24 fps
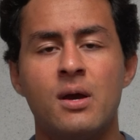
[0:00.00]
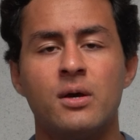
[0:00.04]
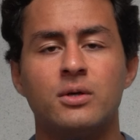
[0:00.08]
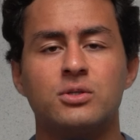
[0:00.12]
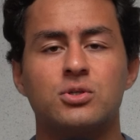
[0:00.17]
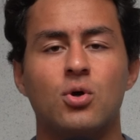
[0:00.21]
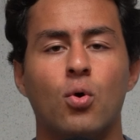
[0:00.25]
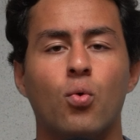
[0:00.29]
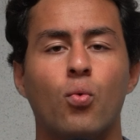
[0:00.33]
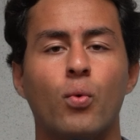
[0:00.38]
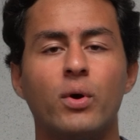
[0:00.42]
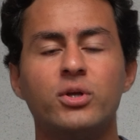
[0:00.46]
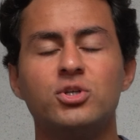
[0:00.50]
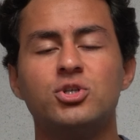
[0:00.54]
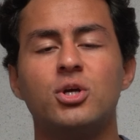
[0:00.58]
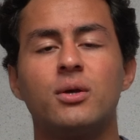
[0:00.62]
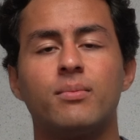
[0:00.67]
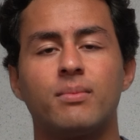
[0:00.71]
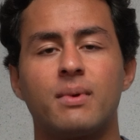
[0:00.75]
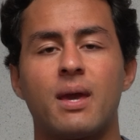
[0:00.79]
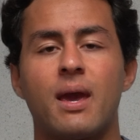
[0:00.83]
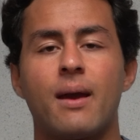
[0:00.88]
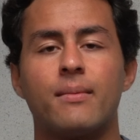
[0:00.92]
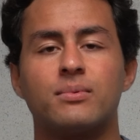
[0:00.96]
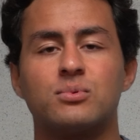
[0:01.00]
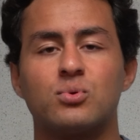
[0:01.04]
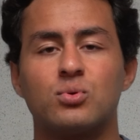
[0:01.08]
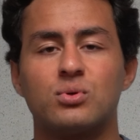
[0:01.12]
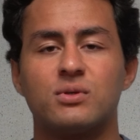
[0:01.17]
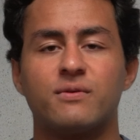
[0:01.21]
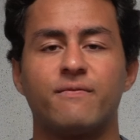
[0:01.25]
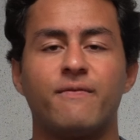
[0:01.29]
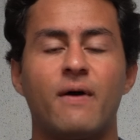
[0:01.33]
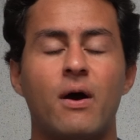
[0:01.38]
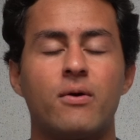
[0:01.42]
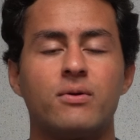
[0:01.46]
So Winshape Camps
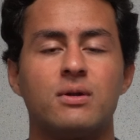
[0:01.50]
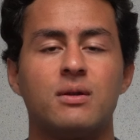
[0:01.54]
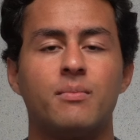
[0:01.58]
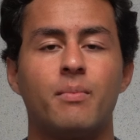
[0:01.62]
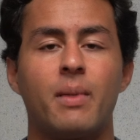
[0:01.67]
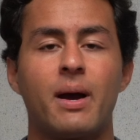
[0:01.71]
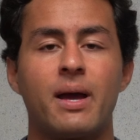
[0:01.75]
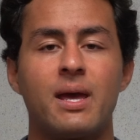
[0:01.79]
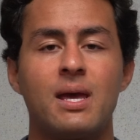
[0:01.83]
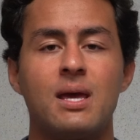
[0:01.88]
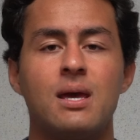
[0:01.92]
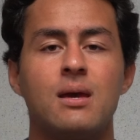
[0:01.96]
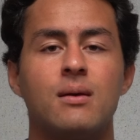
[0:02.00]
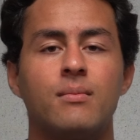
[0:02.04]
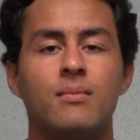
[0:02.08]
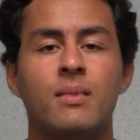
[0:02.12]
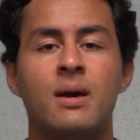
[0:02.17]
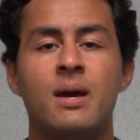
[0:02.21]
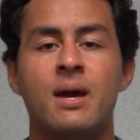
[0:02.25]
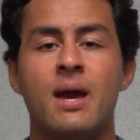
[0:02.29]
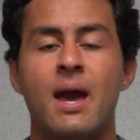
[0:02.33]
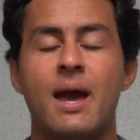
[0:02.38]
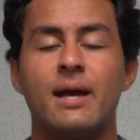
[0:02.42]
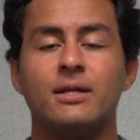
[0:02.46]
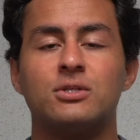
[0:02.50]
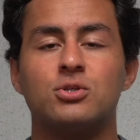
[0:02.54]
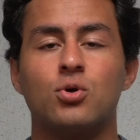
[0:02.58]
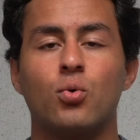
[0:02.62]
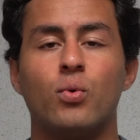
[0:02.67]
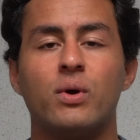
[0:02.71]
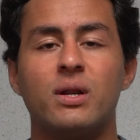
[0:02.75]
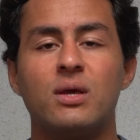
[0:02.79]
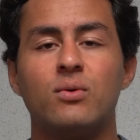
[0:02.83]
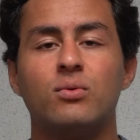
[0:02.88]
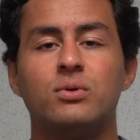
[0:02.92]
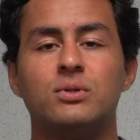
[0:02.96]
was founded by him, and so
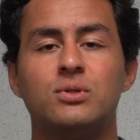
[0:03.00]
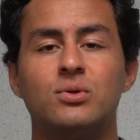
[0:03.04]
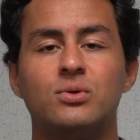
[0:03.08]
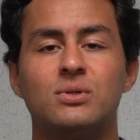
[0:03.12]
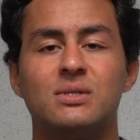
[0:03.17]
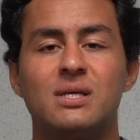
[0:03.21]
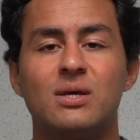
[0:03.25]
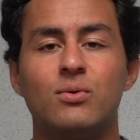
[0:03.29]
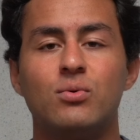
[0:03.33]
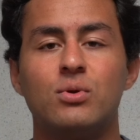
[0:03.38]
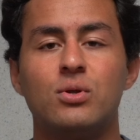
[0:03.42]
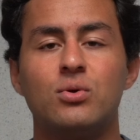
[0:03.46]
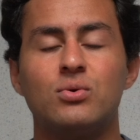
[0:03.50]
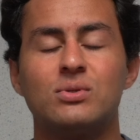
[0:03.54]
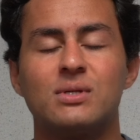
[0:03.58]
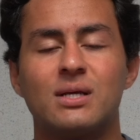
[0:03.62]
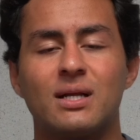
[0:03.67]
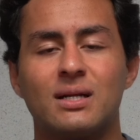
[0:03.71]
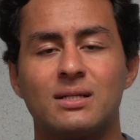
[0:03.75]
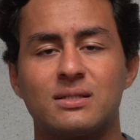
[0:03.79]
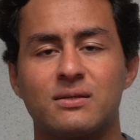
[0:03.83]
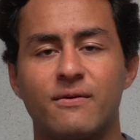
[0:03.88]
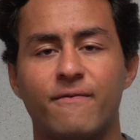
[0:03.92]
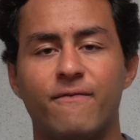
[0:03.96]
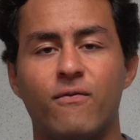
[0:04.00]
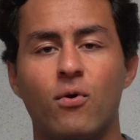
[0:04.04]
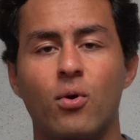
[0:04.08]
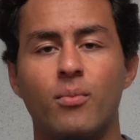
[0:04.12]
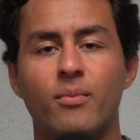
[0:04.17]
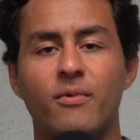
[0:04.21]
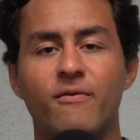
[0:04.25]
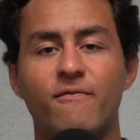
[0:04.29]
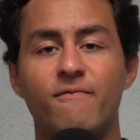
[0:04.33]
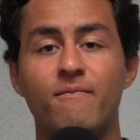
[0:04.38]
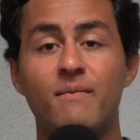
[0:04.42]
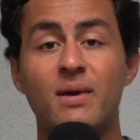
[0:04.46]
what he would do is he would use that as a
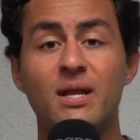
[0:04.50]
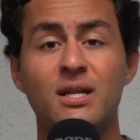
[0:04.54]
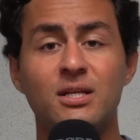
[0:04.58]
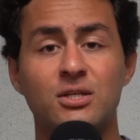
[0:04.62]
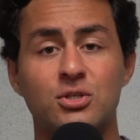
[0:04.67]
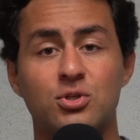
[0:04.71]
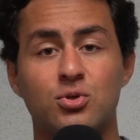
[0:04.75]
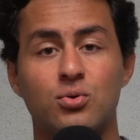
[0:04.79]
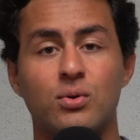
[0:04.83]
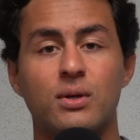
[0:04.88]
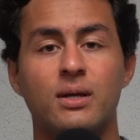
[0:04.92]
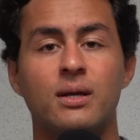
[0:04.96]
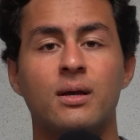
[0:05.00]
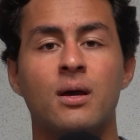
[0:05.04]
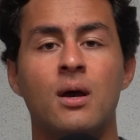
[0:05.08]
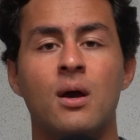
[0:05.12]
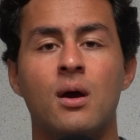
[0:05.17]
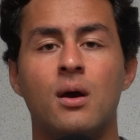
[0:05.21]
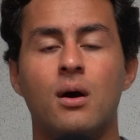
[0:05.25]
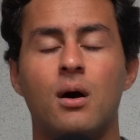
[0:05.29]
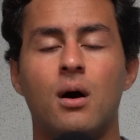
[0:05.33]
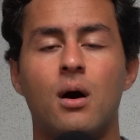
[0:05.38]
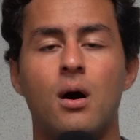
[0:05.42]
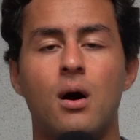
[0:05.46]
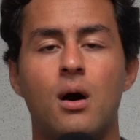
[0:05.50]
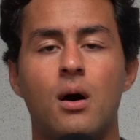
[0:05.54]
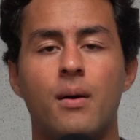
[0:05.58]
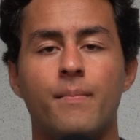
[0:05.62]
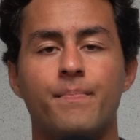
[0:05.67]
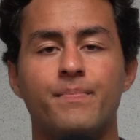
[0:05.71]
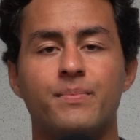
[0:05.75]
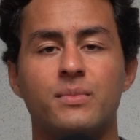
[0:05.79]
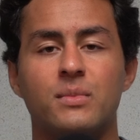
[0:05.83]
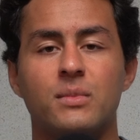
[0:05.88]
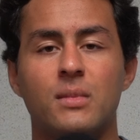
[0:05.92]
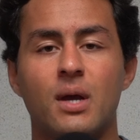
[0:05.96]
form of ministry
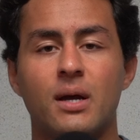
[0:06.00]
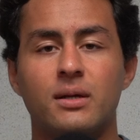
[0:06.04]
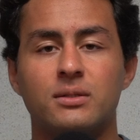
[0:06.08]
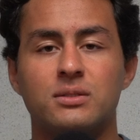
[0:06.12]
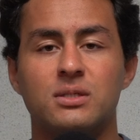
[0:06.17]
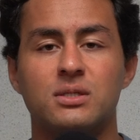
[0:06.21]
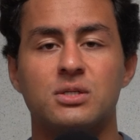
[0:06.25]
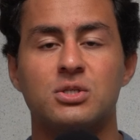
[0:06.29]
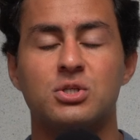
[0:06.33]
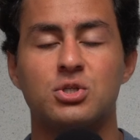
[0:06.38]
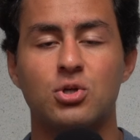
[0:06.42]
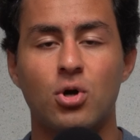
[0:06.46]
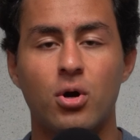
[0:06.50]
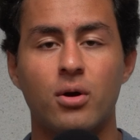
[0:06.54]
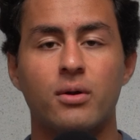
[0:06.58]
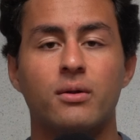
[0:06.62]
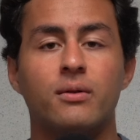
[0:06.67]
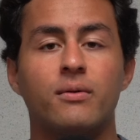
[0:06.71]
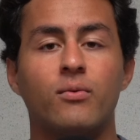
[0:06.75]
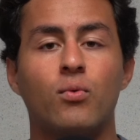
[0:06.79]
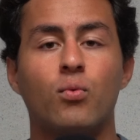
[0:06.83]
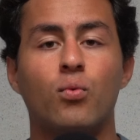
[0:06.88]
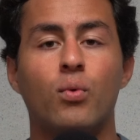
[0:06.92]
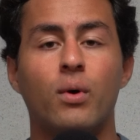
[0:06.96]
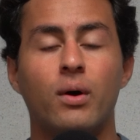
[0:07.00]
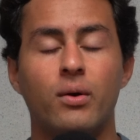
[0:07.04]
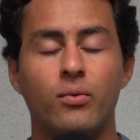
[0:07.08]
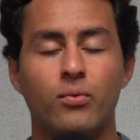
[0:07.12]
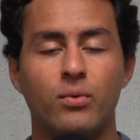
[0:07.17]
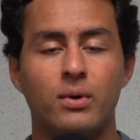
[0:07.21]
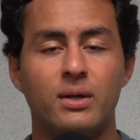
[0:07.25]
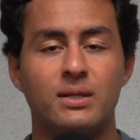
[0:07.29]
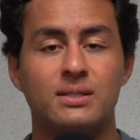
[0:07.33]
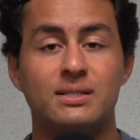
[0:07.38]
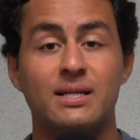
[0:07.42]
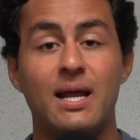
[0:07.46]
um, to start what
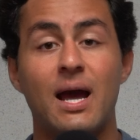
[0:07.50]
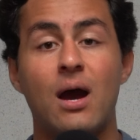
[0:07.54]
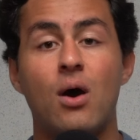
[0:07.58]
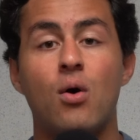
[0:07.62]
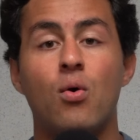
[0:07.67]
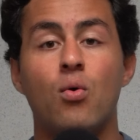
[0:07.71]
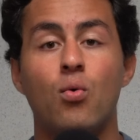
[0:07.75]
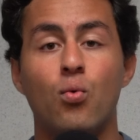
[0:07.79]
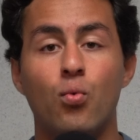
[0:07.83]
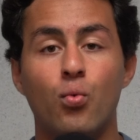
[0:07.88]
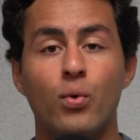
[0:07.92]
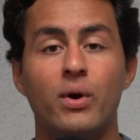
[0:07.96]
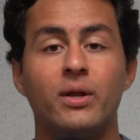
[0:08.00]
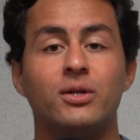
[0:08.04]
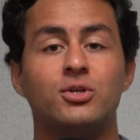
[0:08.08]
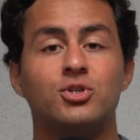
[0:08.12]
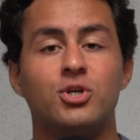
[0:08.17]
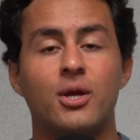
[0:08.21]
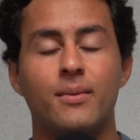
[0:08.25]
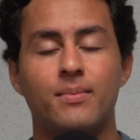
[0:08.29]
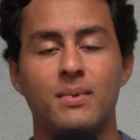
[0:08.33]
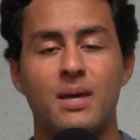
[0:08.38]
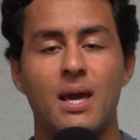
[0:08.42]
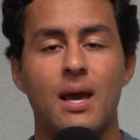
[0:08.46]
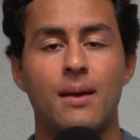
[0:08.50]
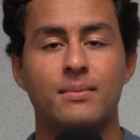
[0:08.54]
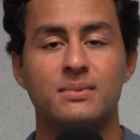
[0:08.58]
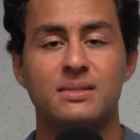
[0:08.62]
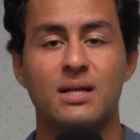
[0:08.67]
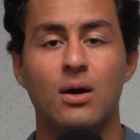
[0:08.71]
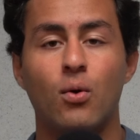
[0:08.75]
is now Winshape Camps.